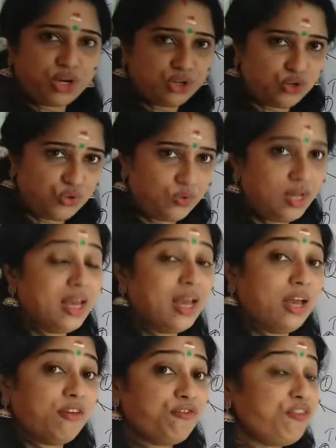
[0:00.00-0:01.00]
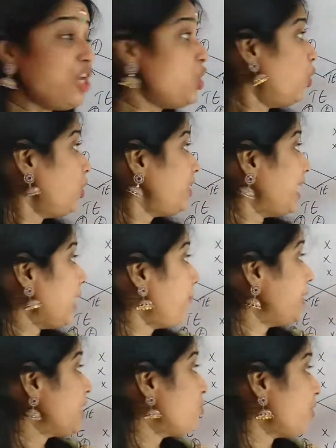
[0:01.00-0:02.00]
ratio.
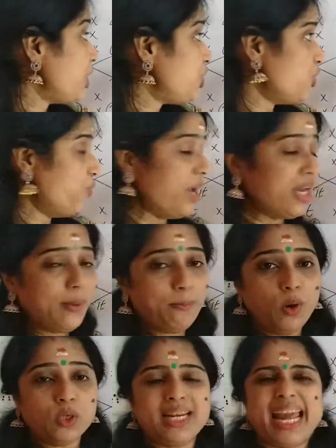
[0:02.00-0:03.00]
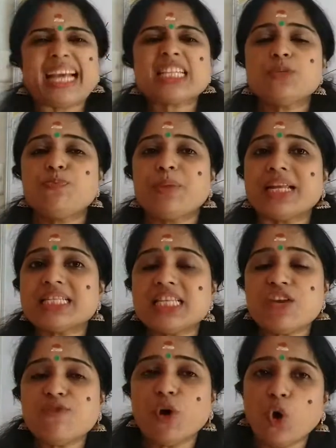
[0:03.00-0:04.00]
Phenotypic ratio, very important,
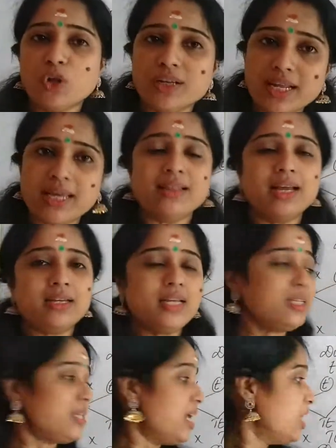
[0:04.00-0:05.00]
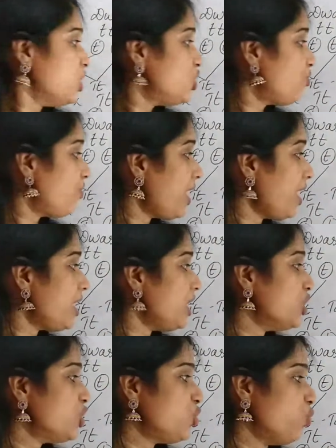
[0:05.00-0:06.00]
expressive only. That is
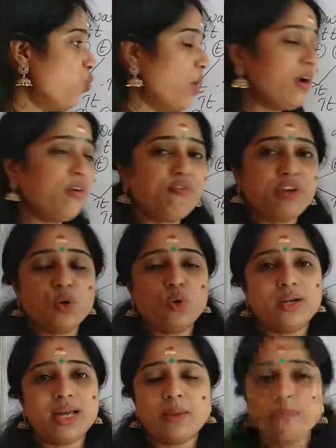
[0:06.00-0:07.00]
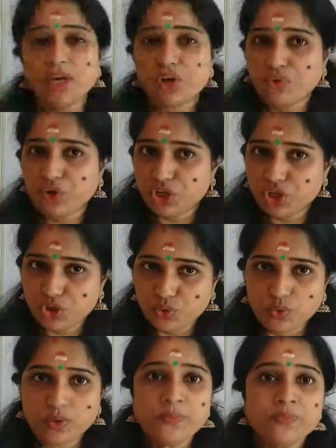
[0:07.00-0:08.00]
3:1 phenotypic
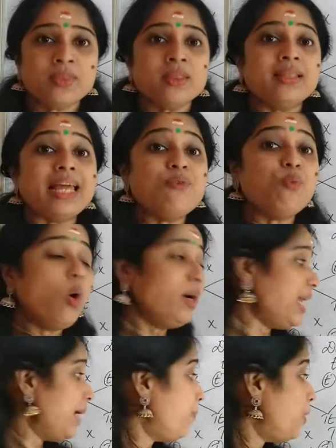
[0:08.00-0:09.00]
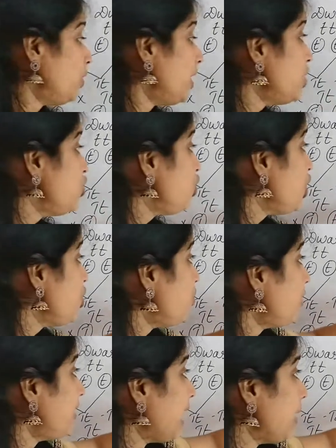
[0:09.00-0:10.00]
ratio. Then what about the
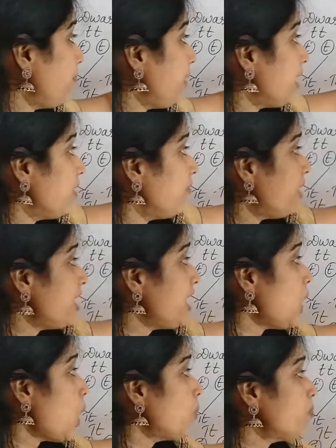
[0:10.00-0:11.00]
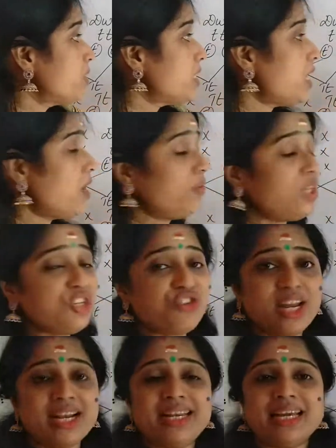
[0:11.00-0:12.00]
genotypic? When he observed the
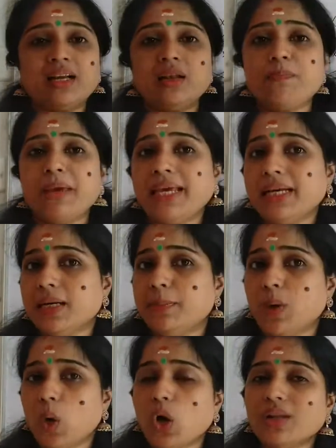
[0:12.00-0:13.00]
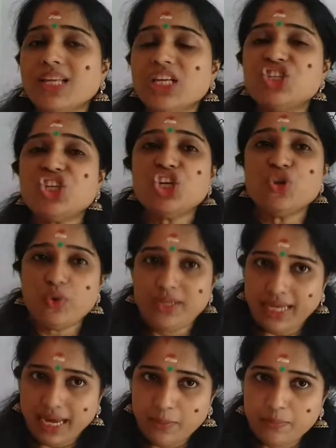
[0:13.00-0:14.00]
genetical makeup or the
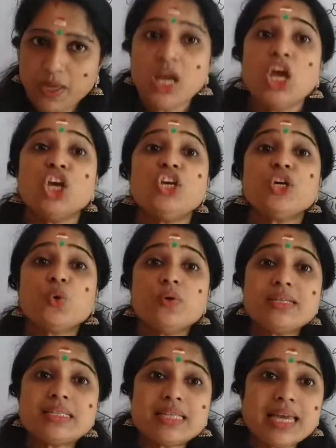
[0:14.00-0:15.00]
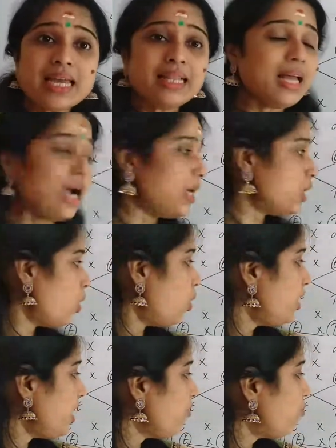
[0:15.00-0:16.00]
genotype, he could see that
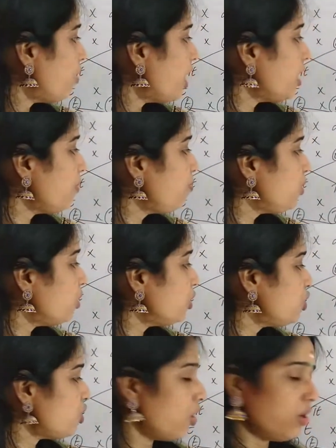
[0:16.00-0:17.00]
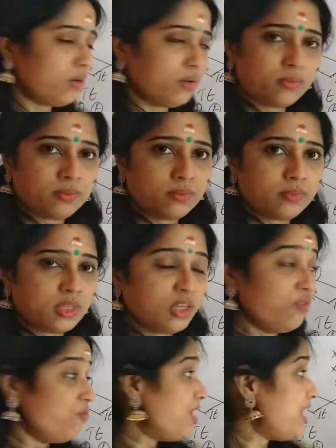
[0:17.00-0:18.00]
only one pure tall.
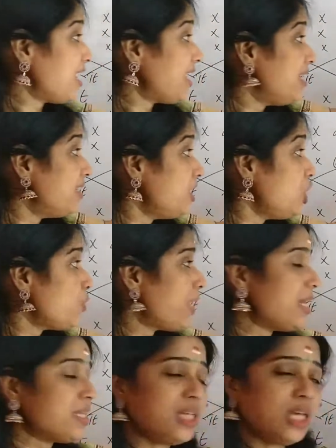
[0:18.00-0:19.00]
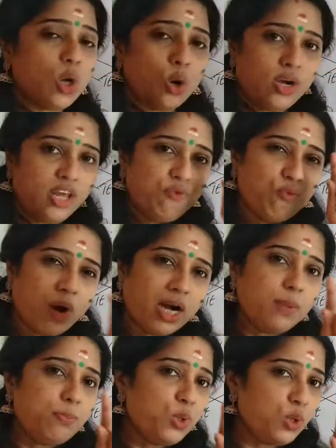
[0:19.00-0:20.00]
Very clearly you can see only
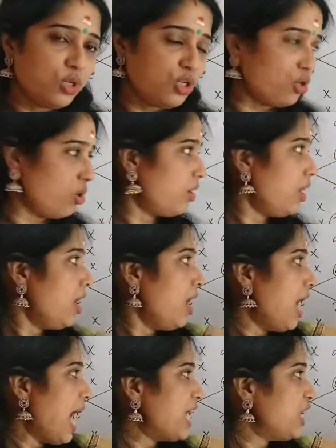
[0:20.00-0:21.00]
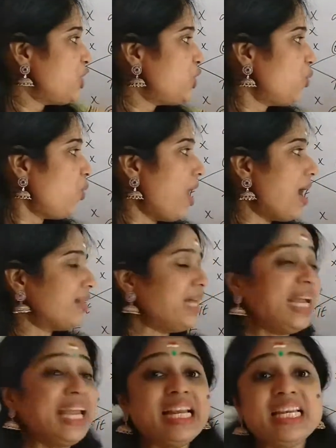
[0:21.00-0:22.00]
one pure tall and two are
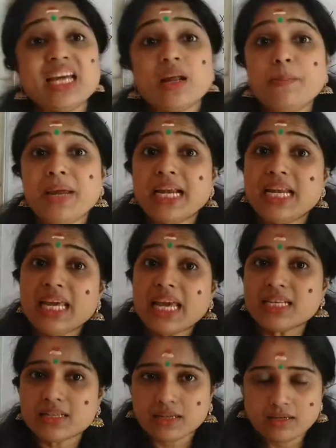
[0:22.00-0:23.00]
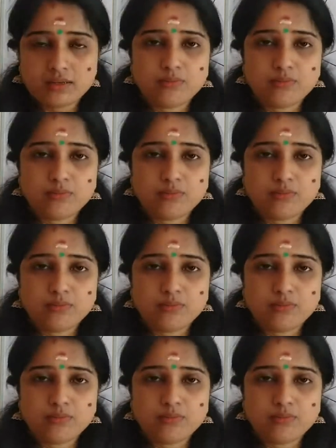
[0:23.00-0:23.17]
the intermediate.